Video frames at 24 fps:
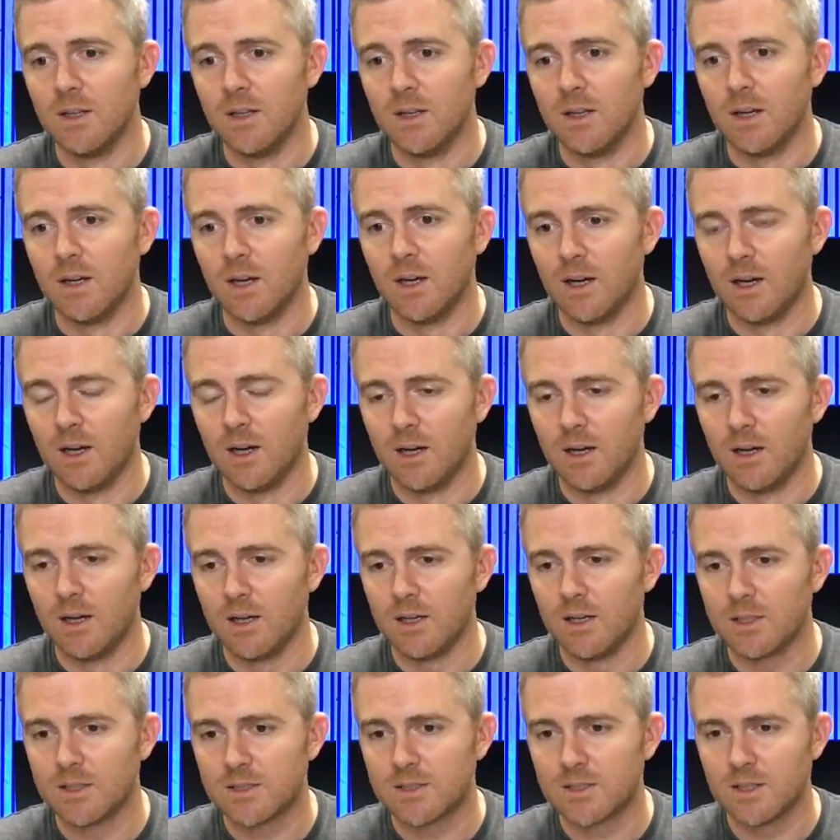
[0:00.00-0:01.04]
Uh,
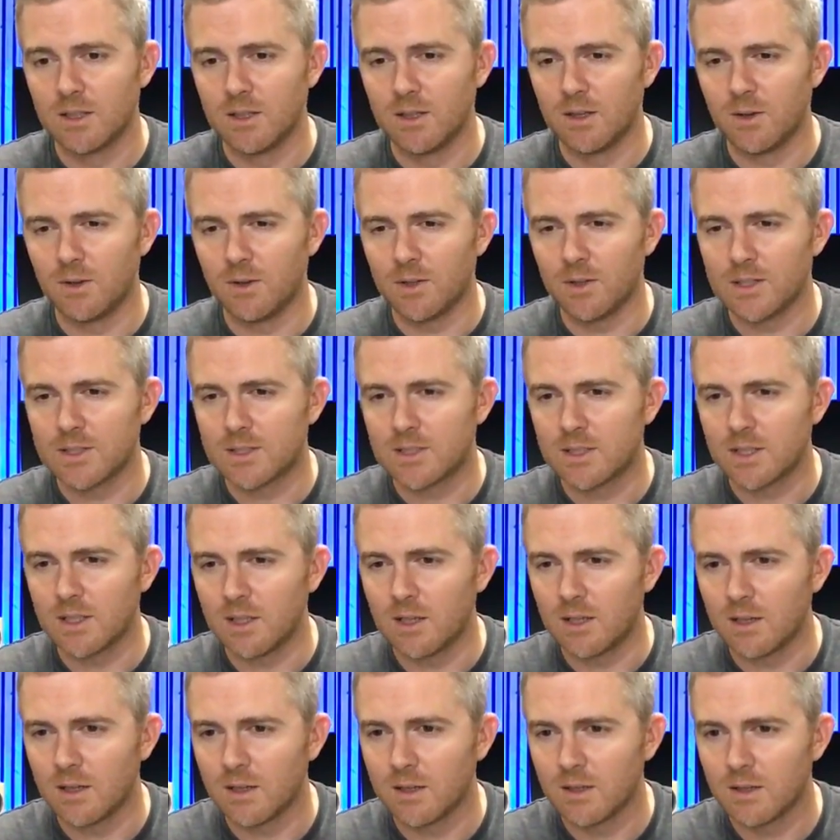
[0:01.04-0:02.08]
so let's see.
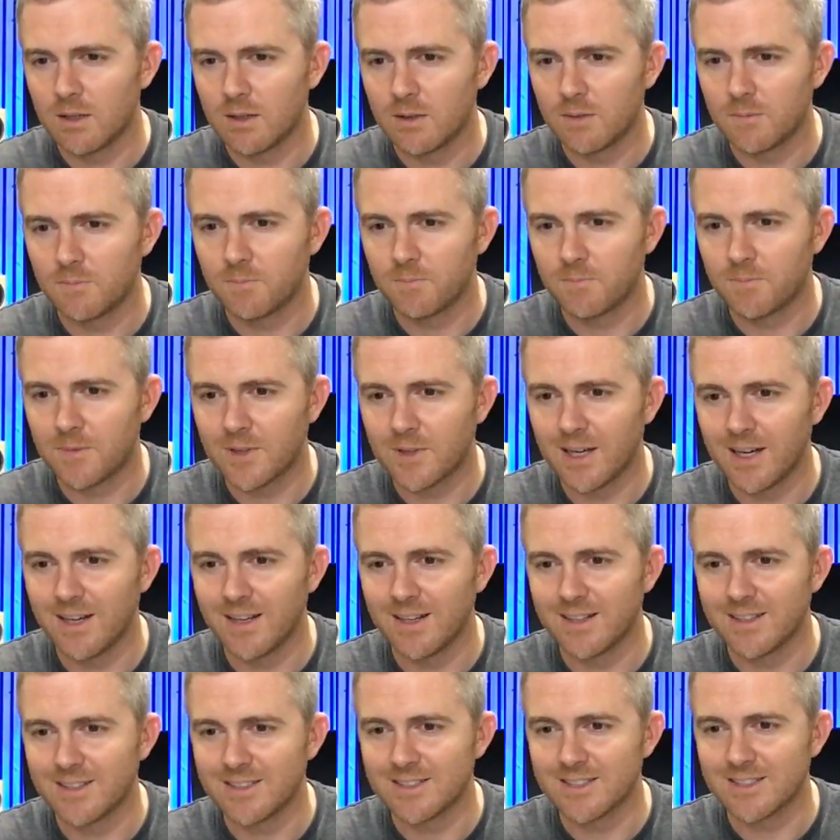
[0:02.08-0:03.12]

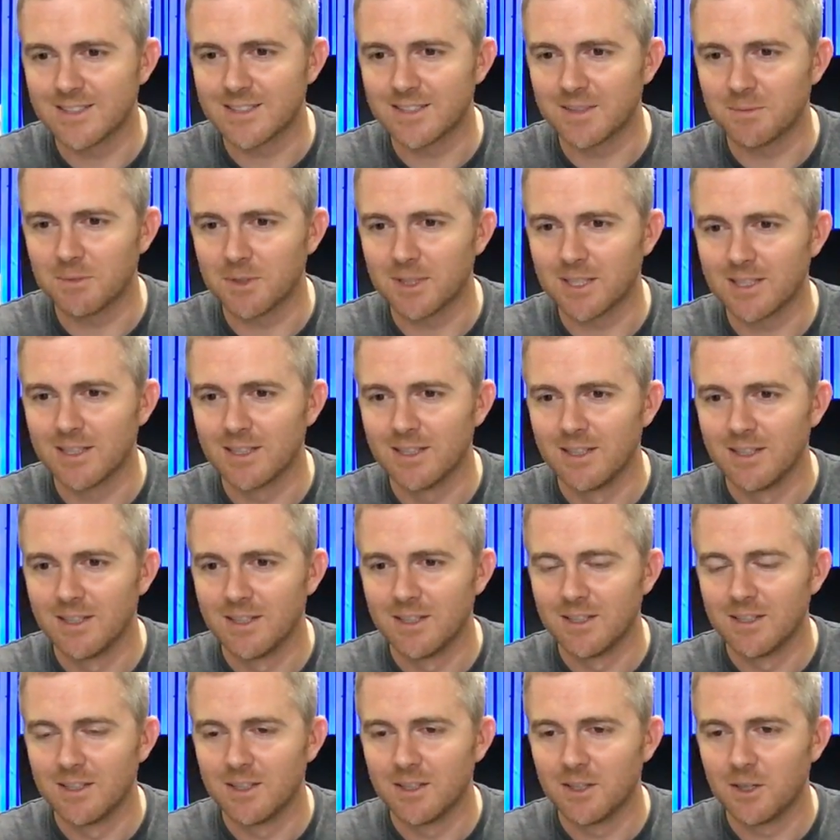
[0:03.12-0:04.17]
He's assembling
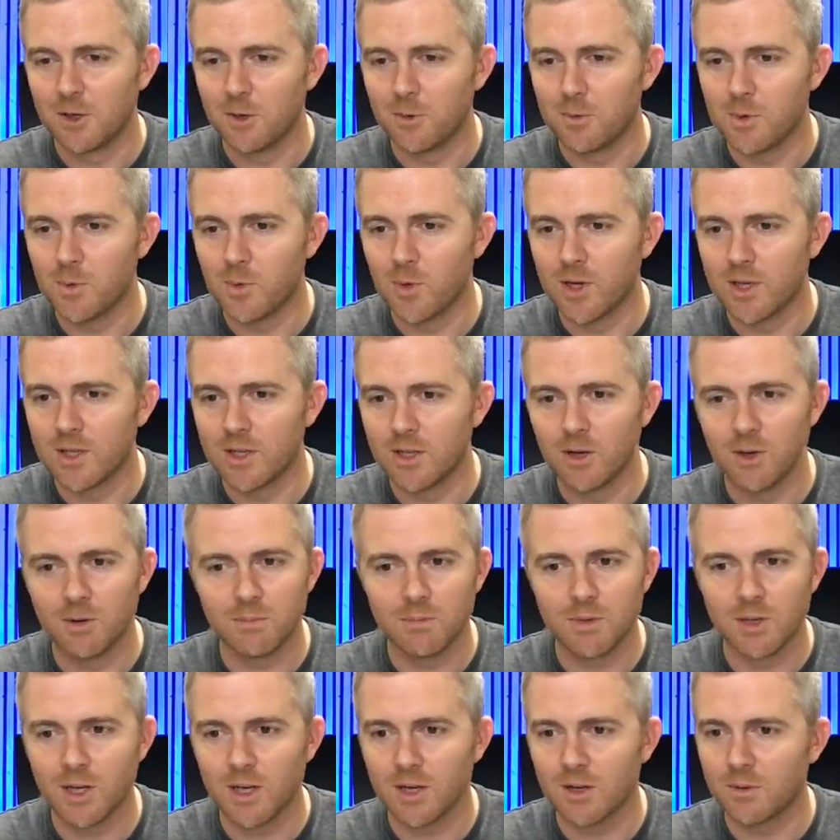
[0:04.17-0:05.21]
Obi-Wan. Nope,
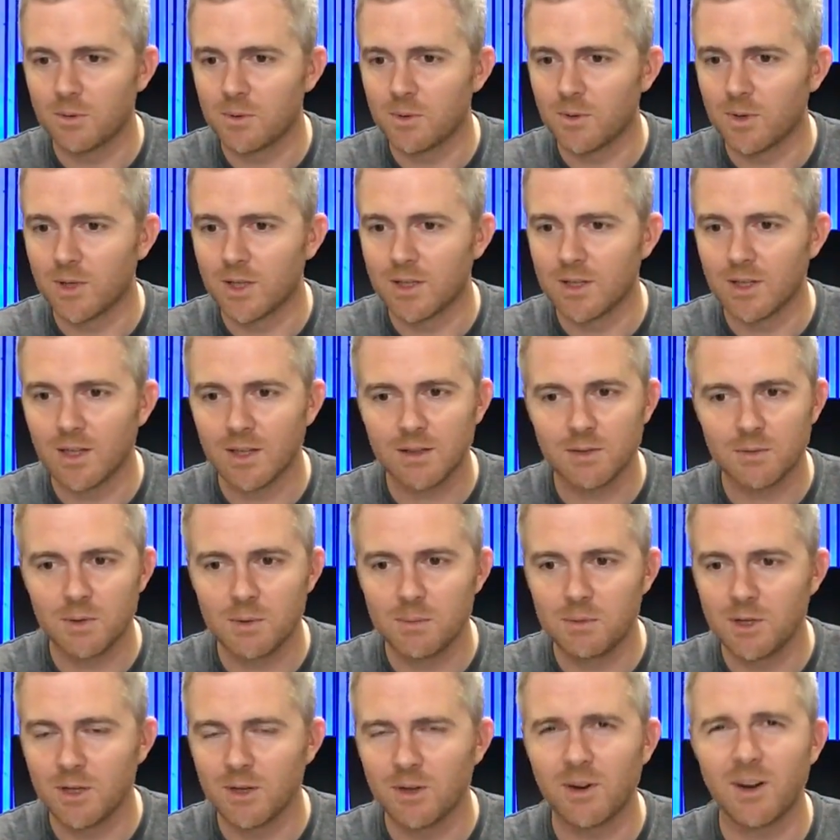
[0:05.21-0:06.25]
not Obi-Wan, not three
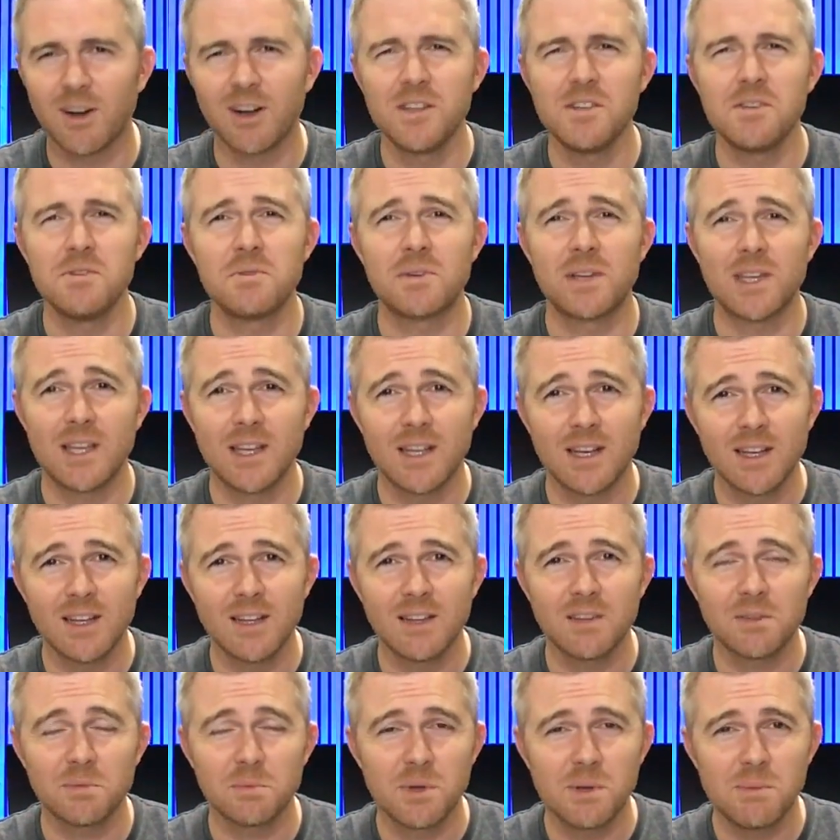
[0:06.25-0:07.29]
P O. Are you kidding?
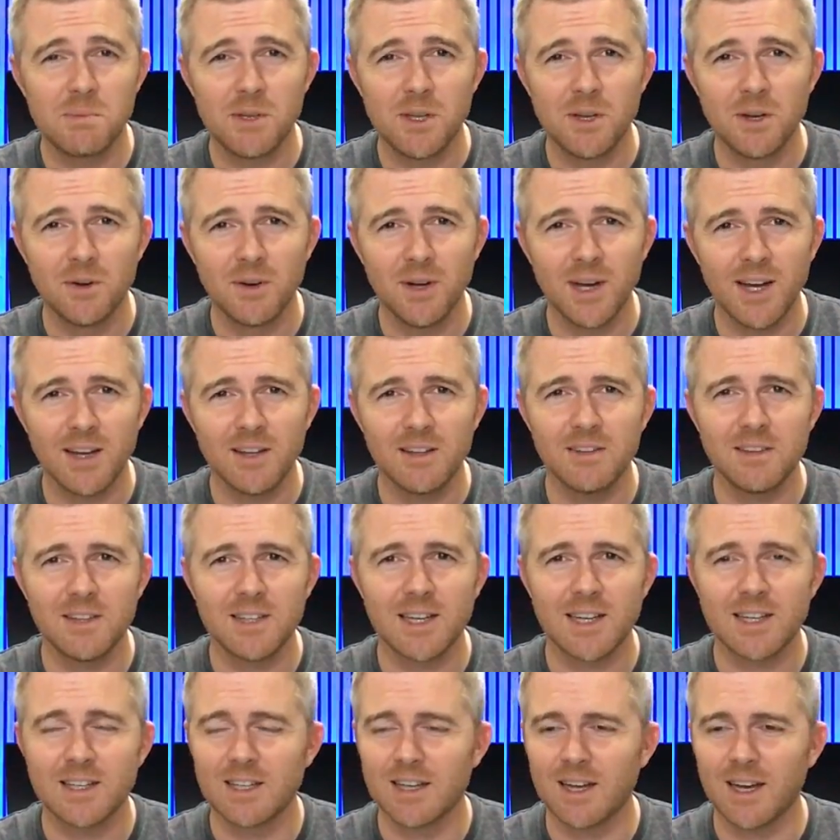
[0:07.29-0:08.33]
three P O? How do you think
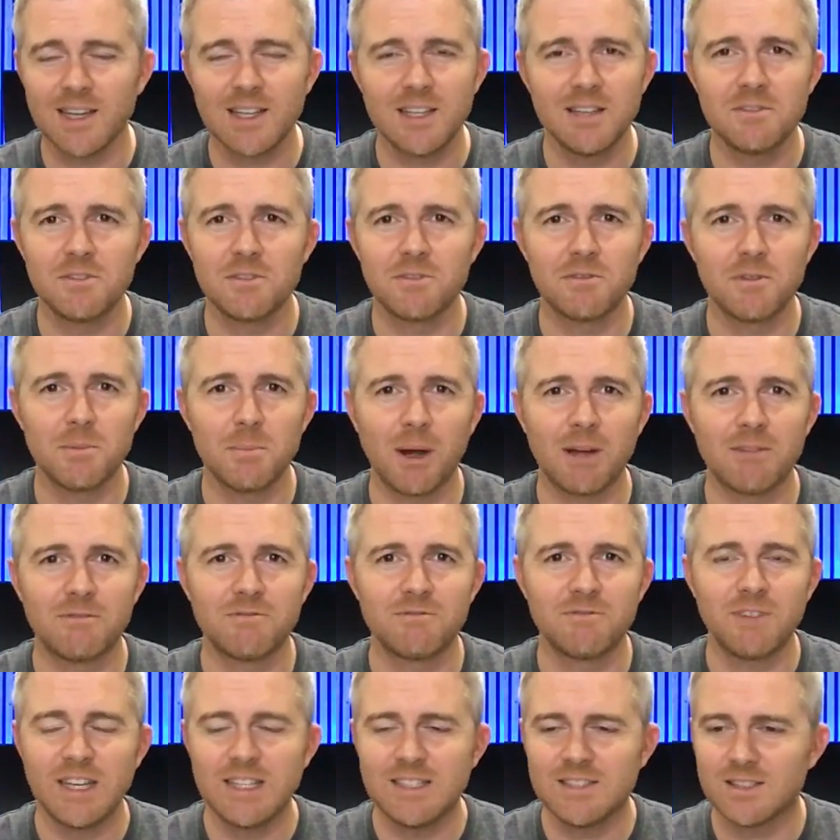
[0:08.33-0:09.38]
I can? I can't even fit my
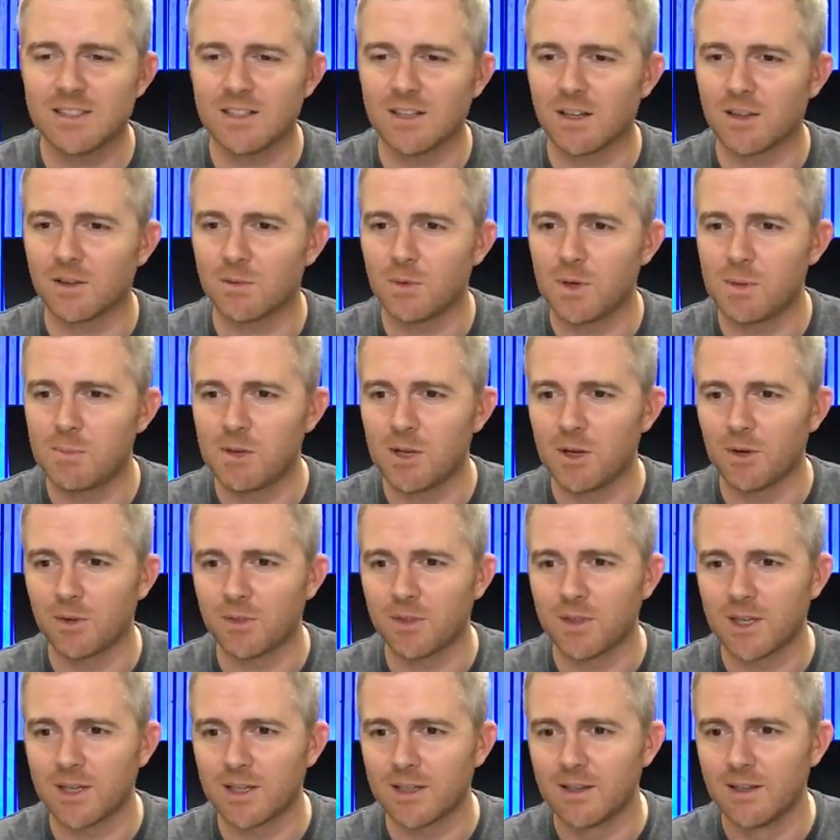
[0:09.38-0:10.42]
face in a three P O
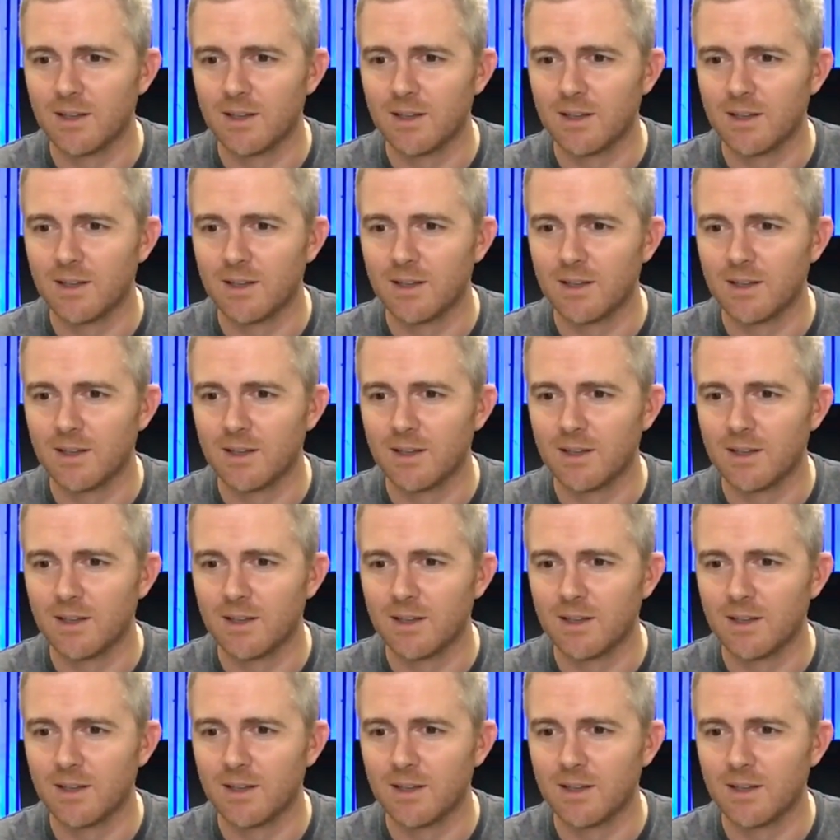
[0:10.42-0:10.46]
thing.